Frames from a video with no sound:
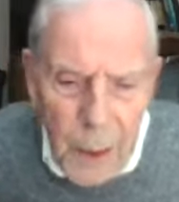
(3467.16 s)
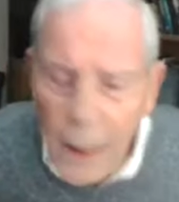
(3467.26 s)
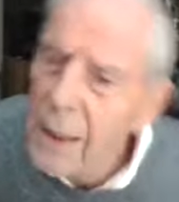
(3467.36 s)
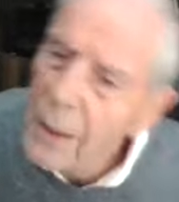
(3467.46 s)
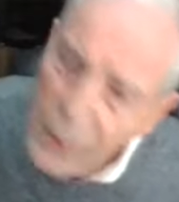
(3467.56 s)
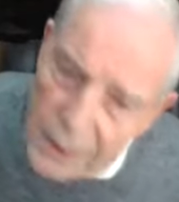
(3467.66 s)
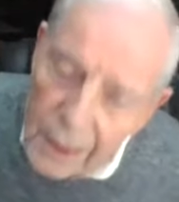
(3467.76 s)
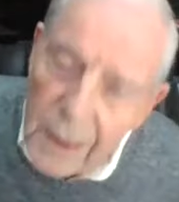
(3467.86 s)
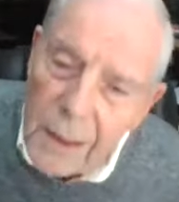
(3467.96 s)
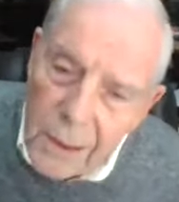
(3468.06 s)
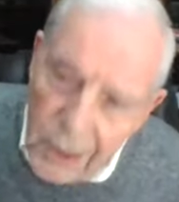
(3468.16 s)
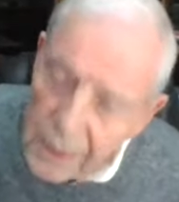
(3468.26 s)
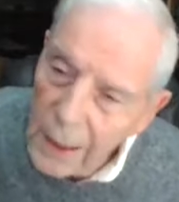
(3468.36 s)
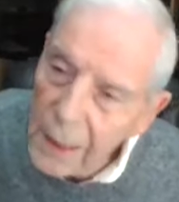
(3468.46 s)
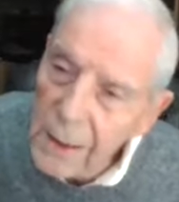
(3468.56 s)
But I think we tell
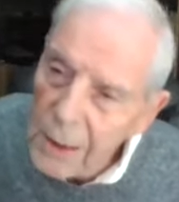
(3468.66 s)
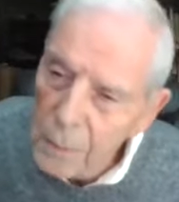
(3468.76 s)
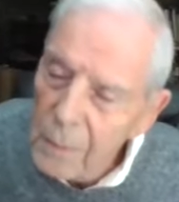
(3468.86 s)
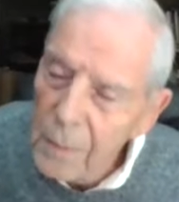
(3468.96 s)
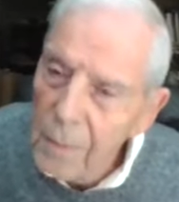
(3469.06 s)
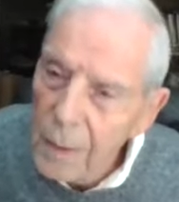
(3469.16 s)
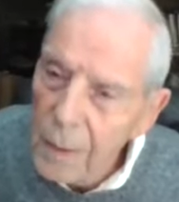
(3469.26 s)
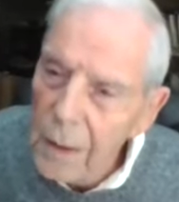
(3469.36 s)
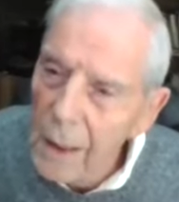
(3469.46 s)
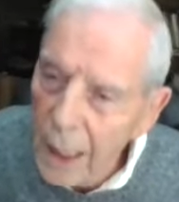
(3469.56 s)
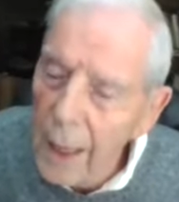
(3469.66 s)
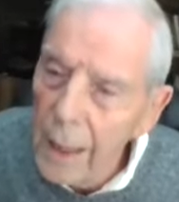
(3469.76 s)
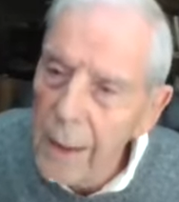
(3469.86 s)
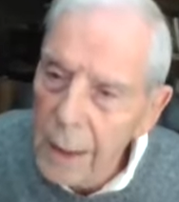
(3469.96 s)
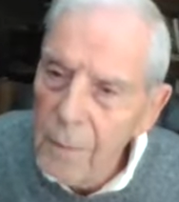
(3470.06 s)
Gentiles a
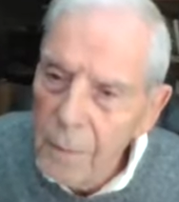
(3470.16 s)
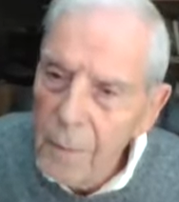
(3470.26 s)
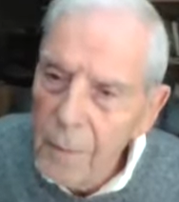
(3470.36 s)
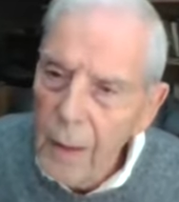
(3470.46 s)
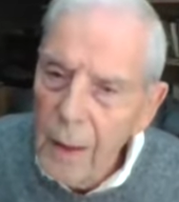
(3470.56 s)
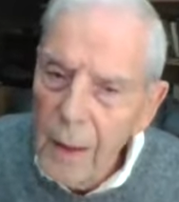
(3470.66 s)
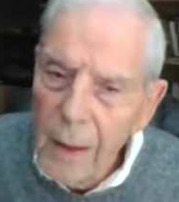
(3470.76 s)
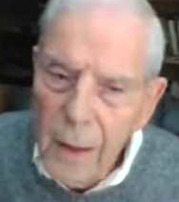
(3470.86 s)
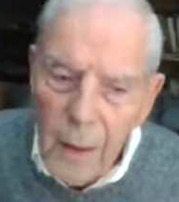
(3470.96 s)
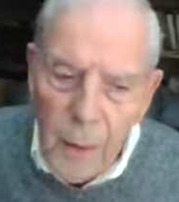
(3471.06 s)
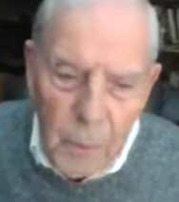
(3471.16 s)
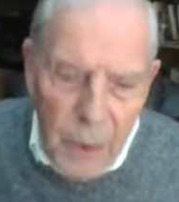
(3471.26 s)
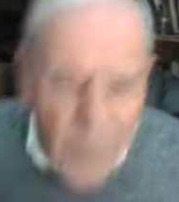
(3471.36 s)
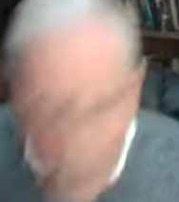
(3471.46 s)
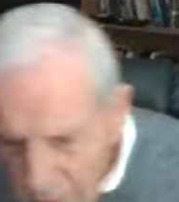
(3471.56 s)
lot.
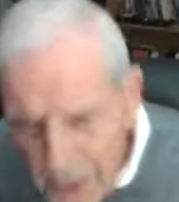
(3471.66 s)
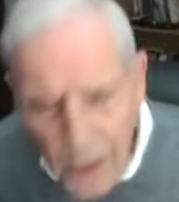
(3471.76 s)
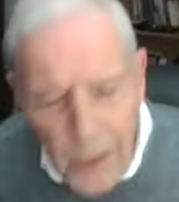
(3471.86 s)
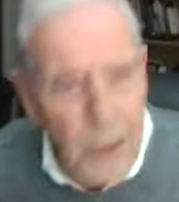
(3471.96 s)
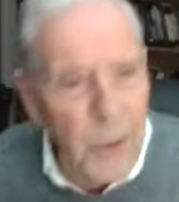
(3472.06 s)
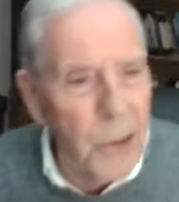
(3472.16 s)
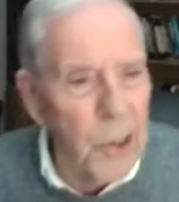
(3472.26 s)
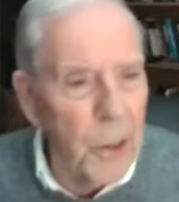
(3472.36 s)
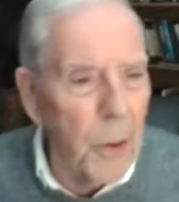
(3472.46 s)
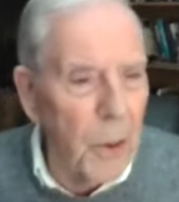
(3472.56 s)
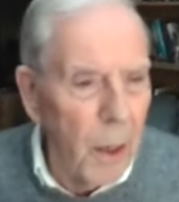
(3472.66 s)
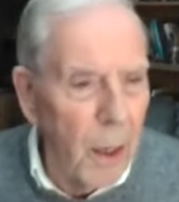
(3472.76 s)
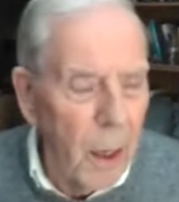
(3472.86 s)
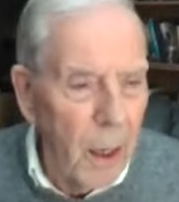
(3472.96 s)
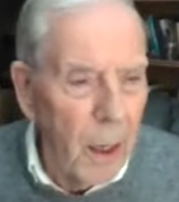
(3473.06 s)
But if you ever talk to a Jew,
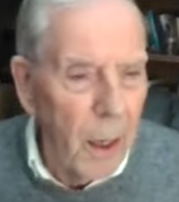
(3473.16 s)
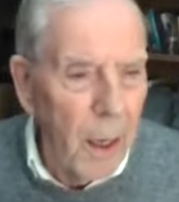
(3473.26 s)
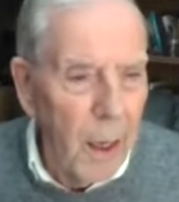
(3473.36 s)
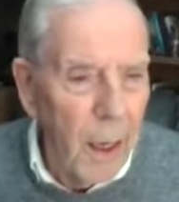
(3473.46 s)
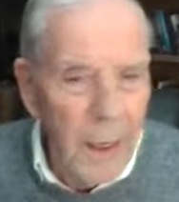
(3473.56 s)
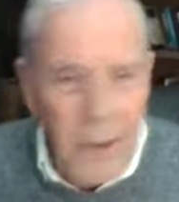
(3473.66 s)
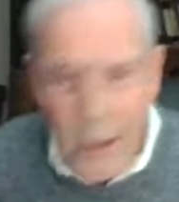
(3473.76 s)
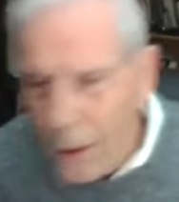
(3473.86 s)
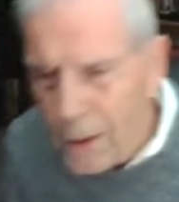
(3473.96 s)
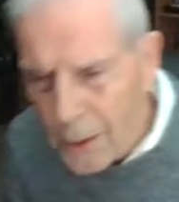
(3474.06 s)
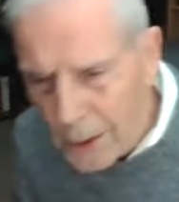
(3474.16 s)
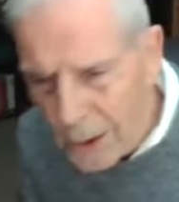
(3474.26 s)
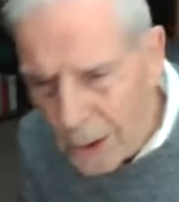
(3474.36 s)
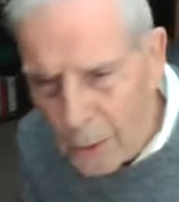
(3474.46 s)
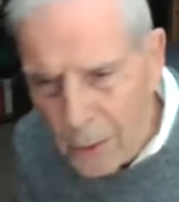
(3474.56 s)
I talked to
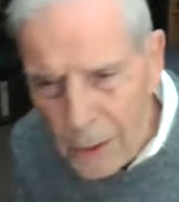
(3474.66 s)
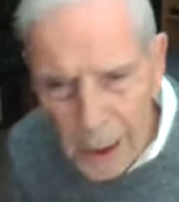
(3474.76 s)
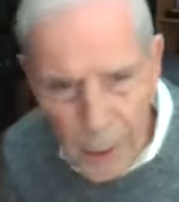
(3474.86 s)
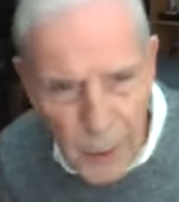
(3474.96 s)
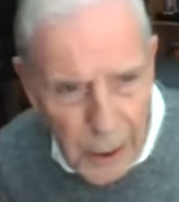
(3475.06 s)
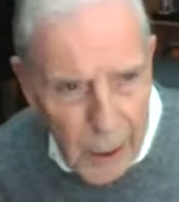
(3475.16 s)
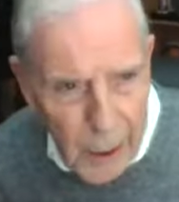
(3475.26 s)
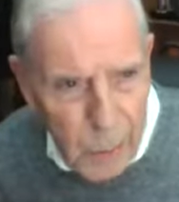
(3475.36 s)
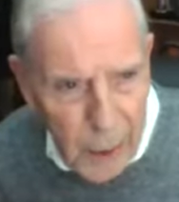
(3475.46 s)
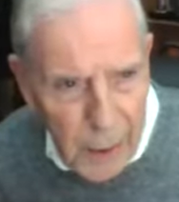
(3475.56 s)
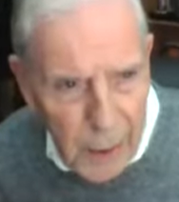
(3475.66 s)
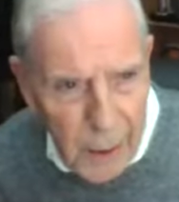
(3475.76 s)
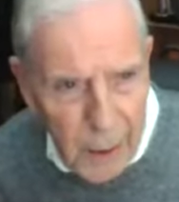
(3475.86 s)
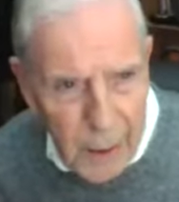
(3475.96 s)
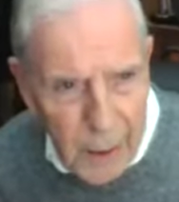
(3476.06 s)
a Jew one time on an airplane,
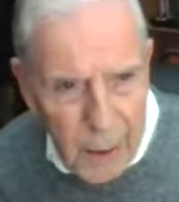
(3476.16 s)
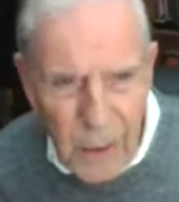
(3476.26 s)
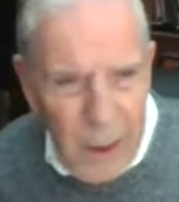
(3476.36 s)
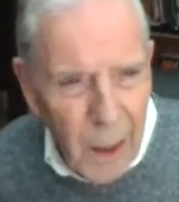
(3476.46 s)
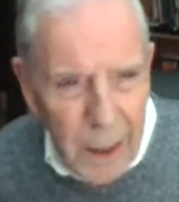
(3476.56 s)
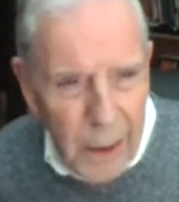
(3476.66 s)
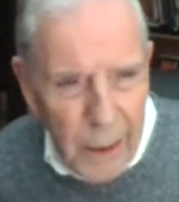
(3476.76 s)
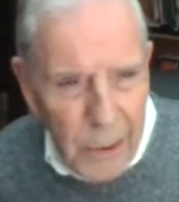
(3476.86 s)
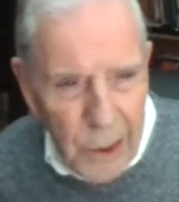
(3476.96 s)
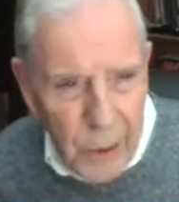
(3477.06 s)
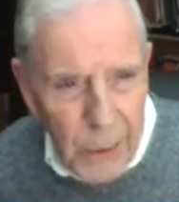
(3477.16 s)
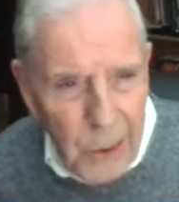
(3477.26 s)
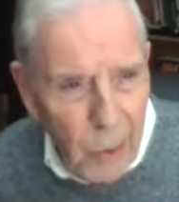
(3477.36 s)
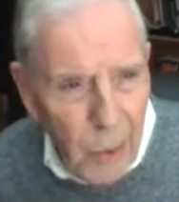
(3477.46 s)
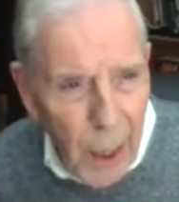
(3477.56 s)
oh, a lot of years ago.
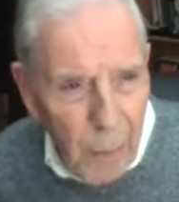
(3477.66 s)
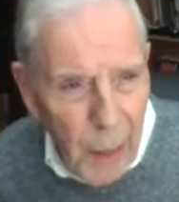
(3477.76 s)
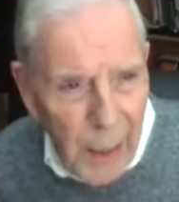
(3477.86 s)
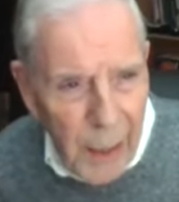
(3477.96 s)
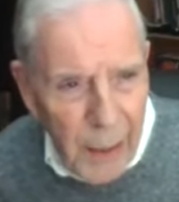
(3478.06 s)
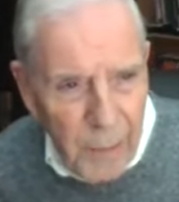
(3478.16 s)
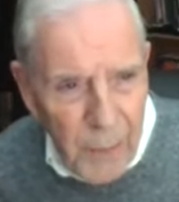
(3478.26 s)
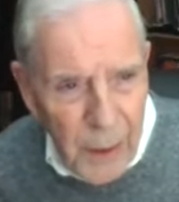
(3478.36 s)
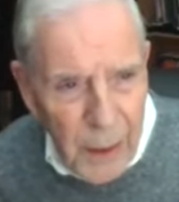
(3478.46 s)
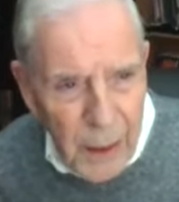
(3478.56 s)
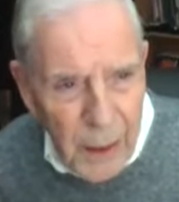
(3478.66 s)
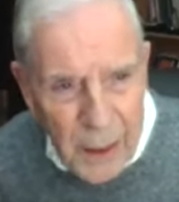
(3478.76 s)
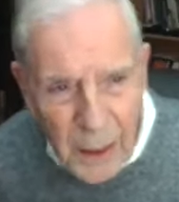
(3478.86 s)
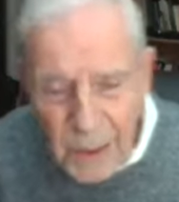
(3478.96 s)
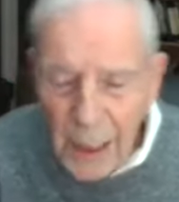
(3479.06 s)
He was a rabbi.
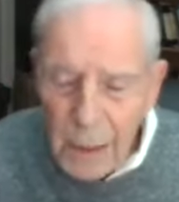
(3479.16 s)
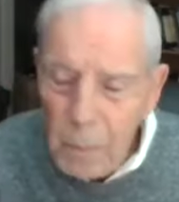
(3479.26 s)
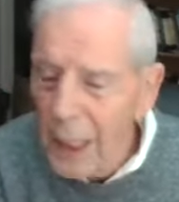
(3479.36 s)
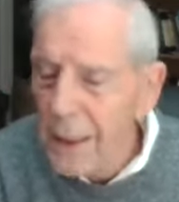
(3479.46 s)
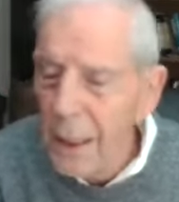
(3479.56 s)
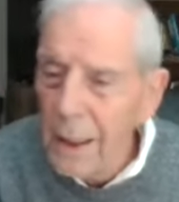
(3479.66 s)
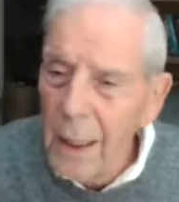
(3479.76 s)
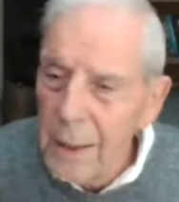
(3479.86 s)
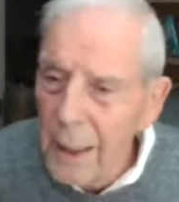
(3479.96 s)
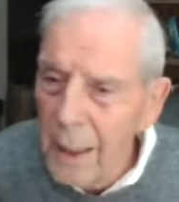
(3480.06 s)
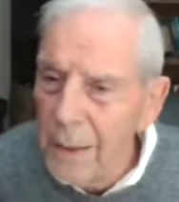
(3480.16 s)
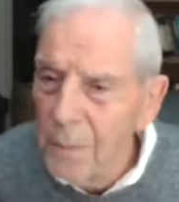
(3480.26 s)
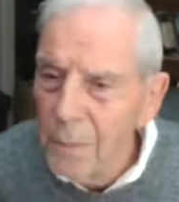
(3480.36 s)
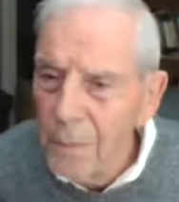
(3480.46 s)
He was heading back to London.